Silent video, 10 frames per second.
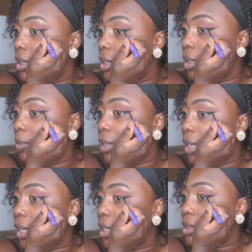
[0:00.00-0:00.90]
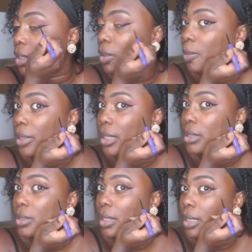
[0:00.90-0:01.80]
keep our eyes
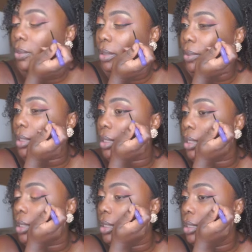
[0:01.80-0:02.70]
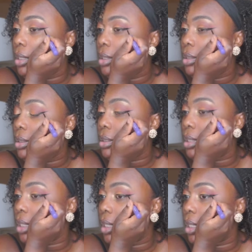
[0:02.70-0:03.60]
open so that way we can
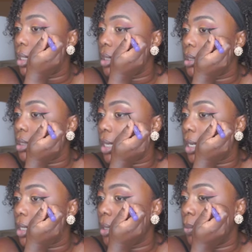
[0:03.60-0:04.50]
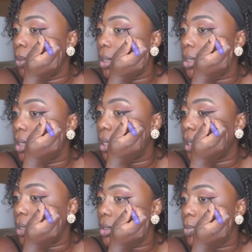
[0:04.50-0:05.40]
see exactly where the
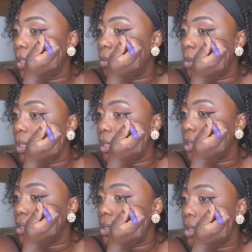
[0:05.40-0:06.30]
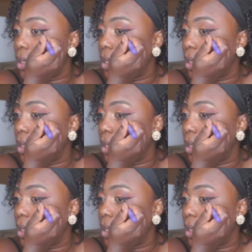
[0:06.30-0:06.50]
liner is being placed